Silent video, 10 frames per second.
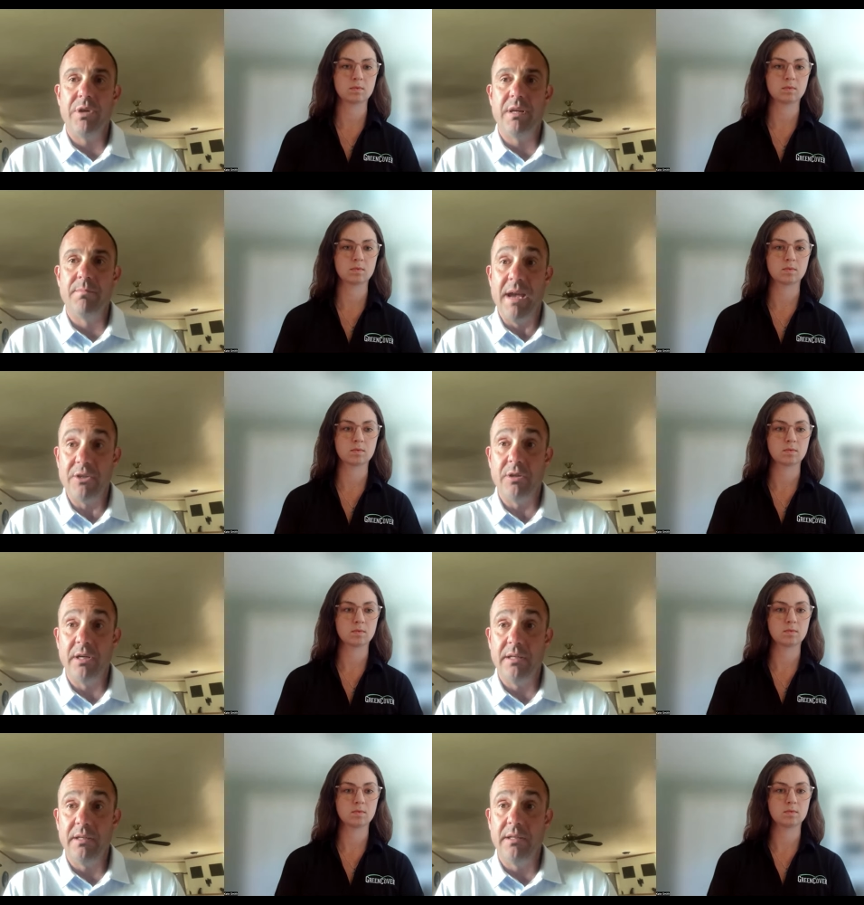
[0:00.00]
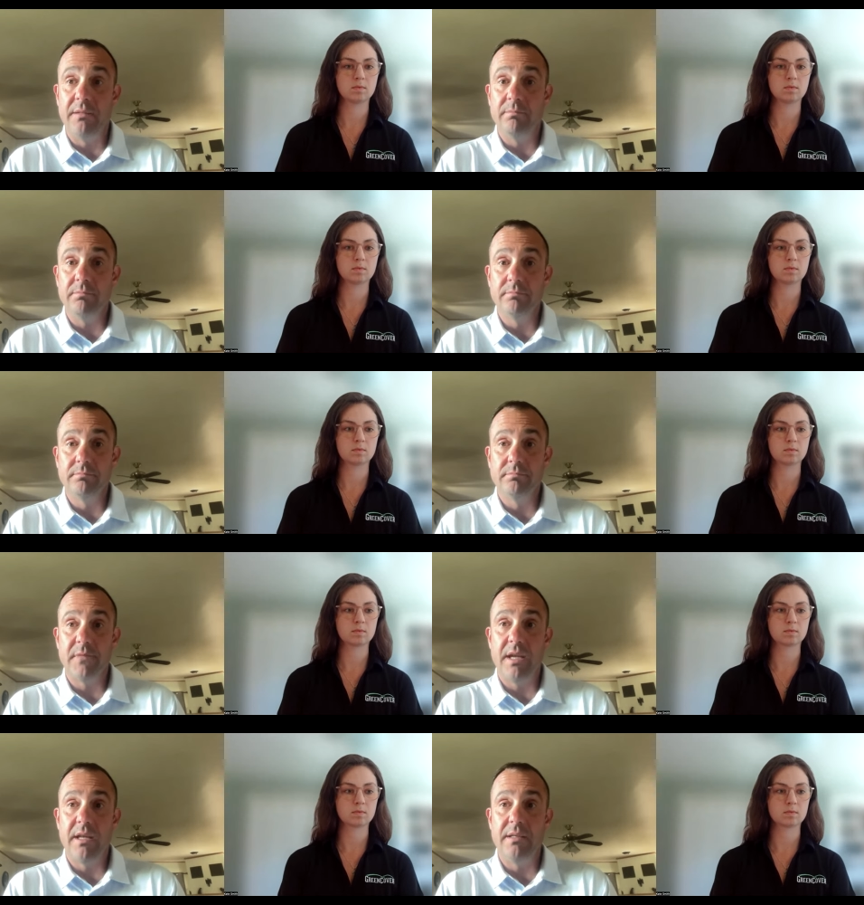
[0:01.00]
Speaker 1: we can measure it and
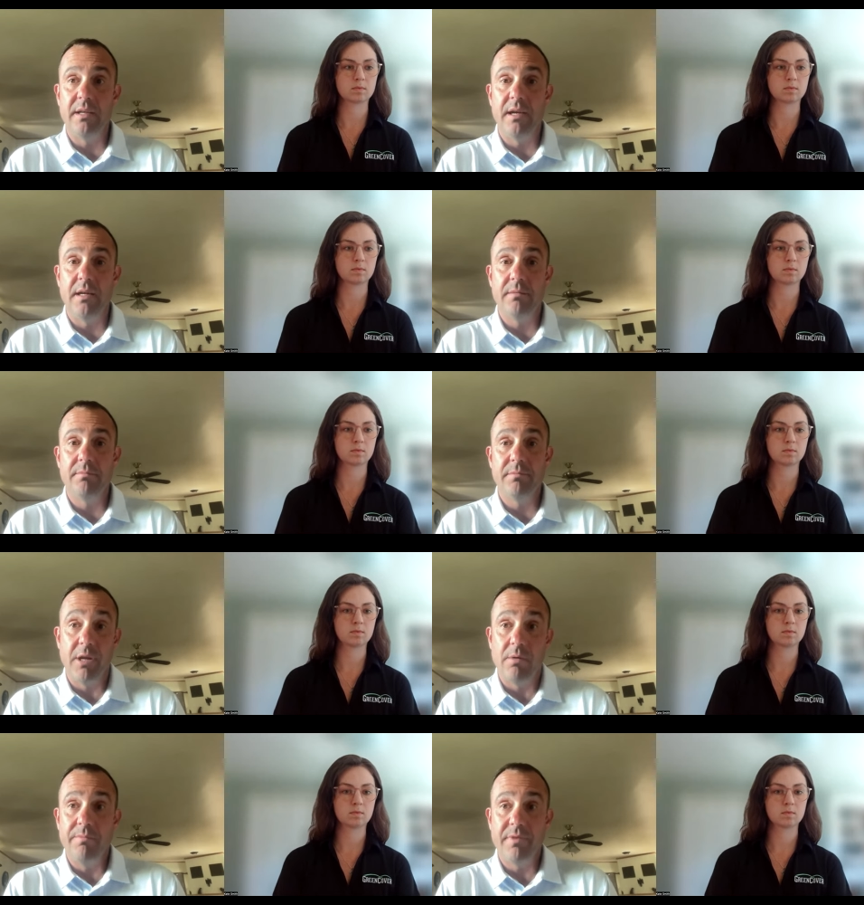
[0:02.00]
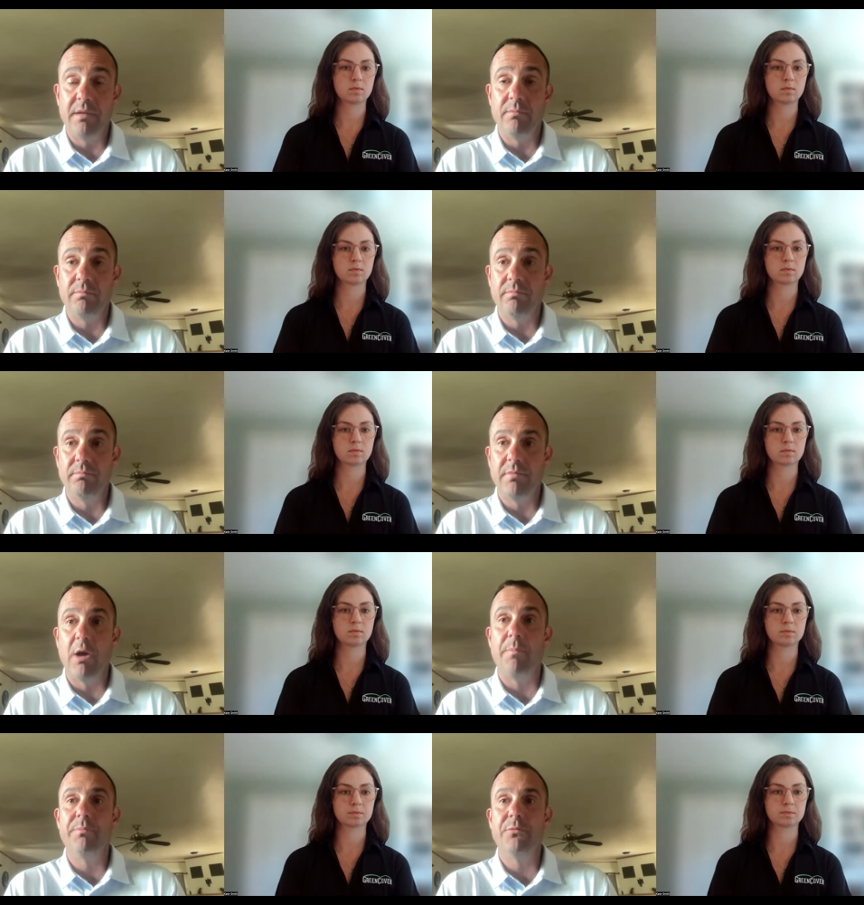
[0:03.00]
and uh, you know then
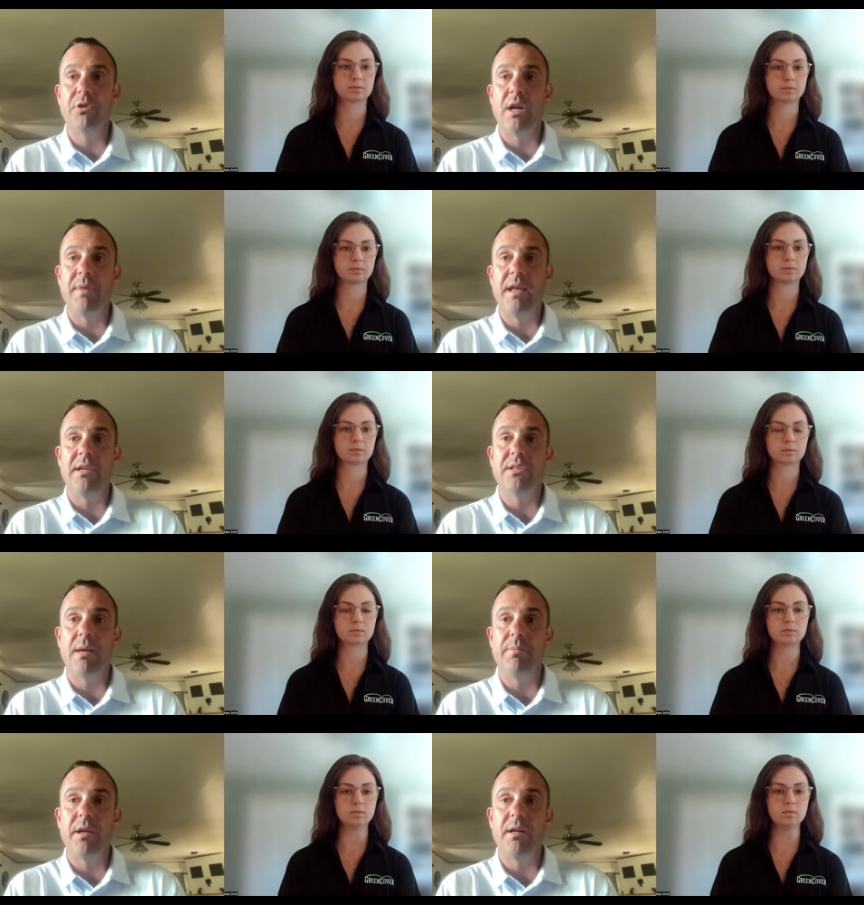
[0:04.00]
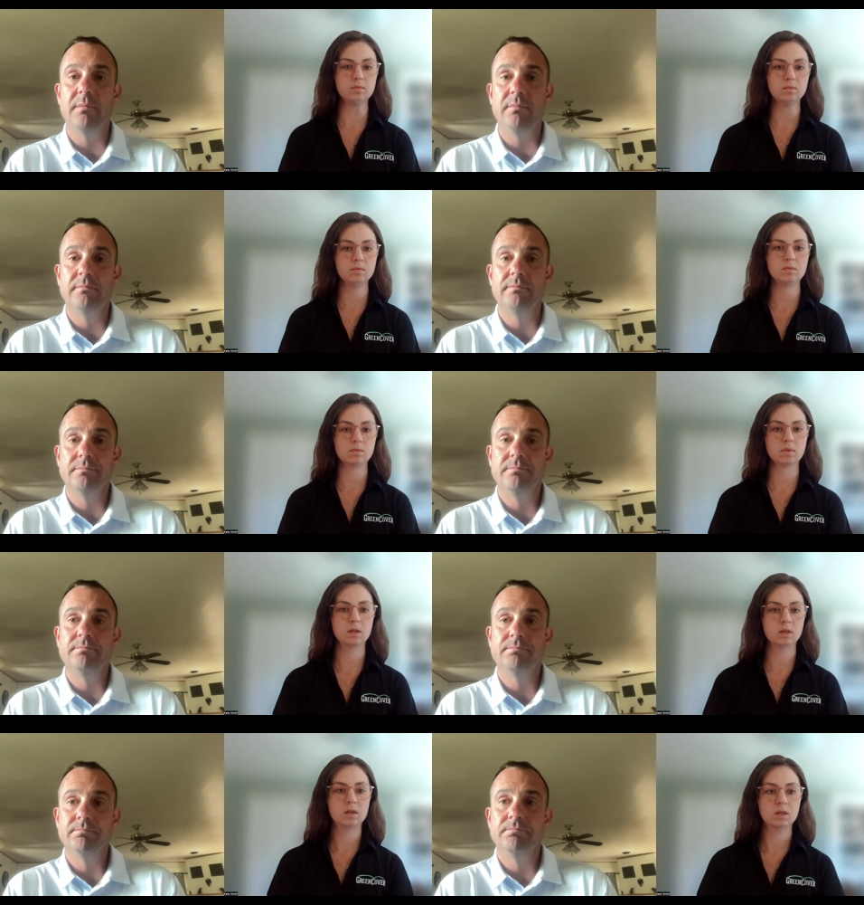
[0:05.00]
help try to manage that better.
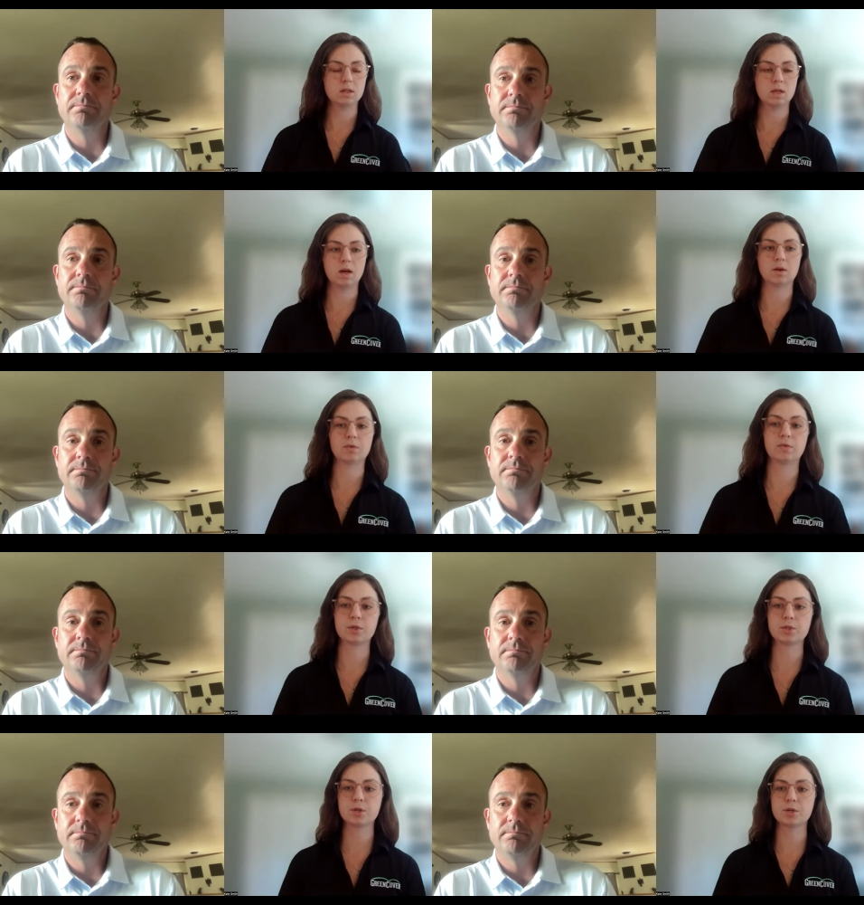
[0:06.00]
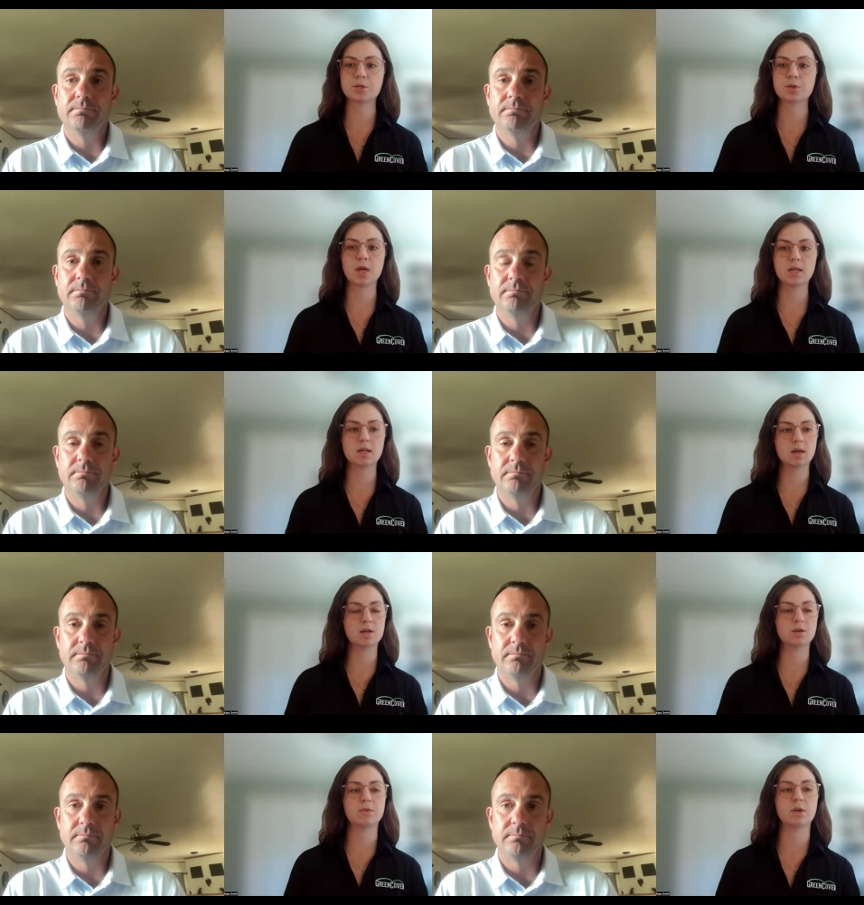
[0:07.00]
Speaker 2: Yeah, for sure. So that can
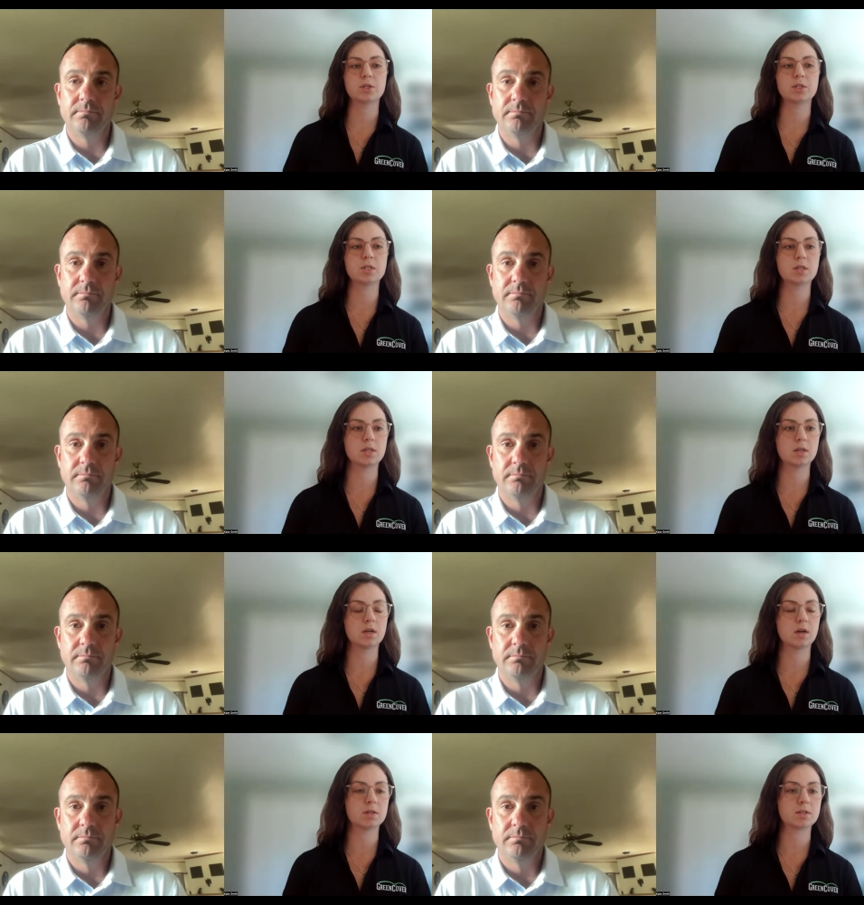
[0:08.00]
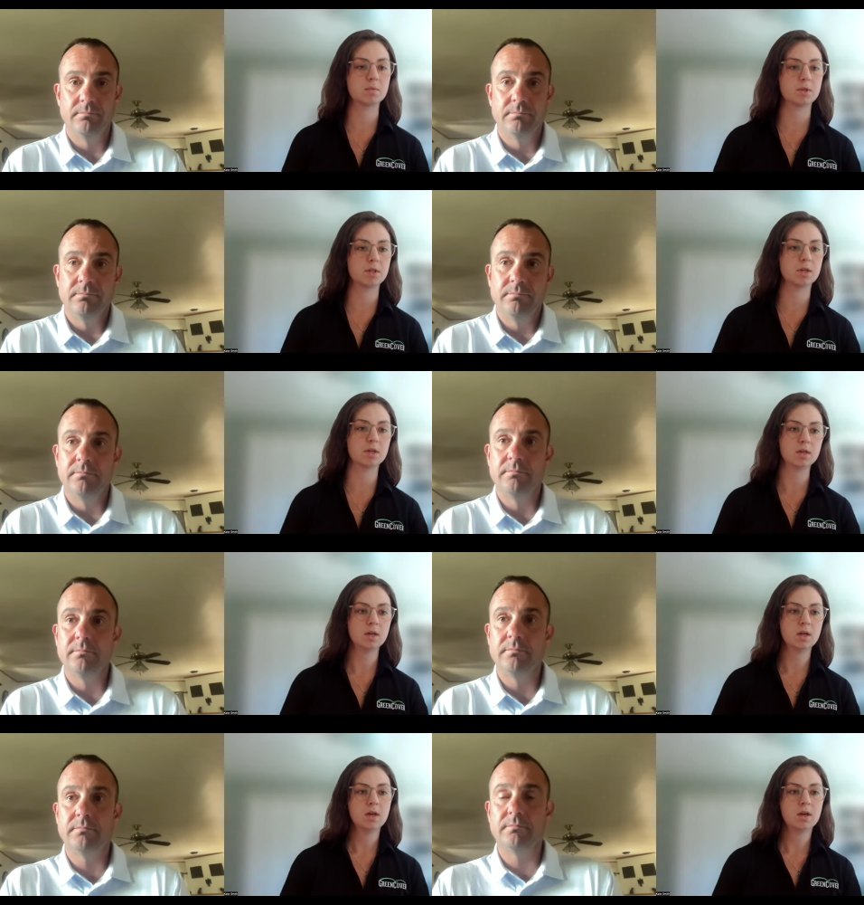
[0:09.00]
kind of launch us into uh, some of the
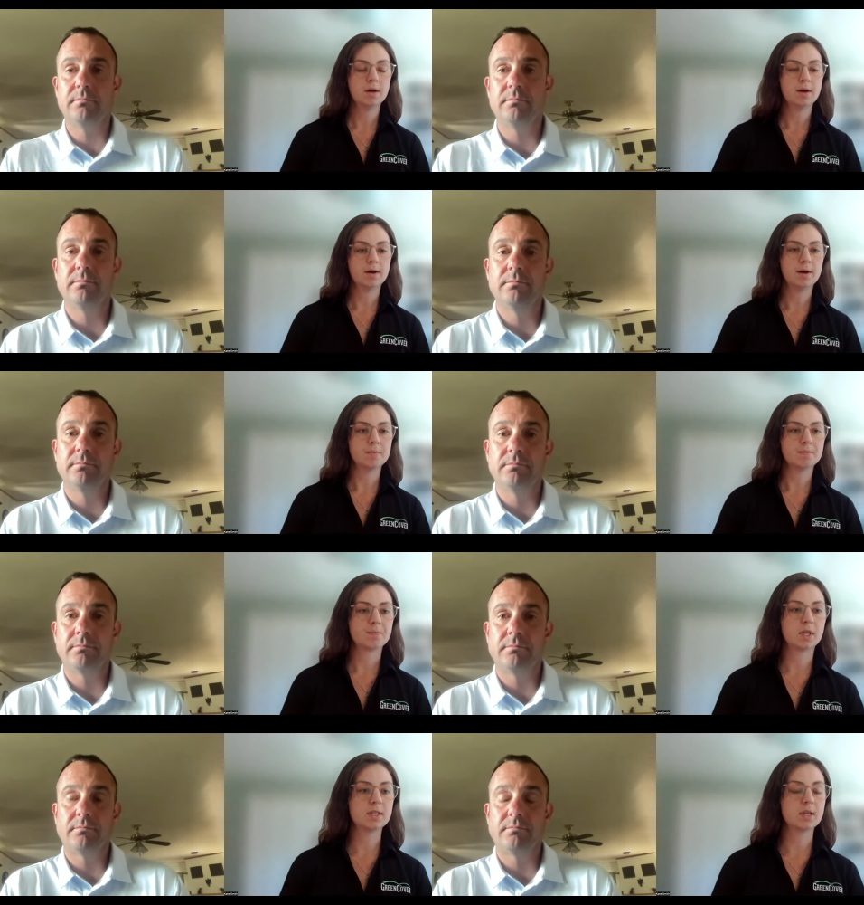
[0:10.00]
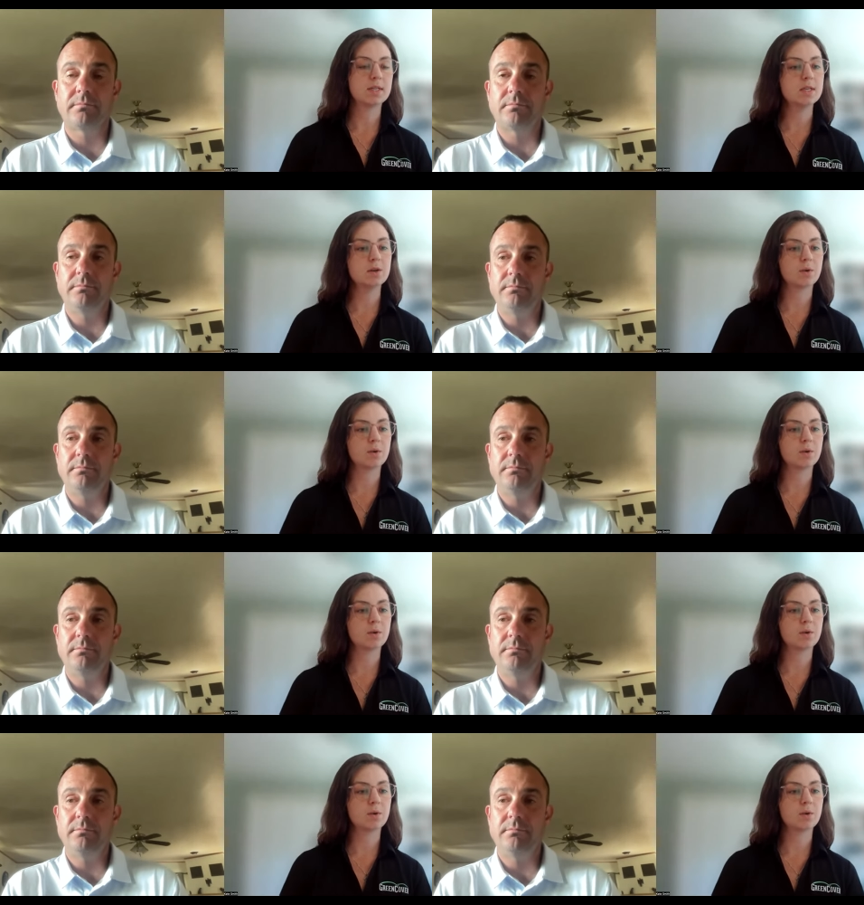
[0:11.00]
um, attendee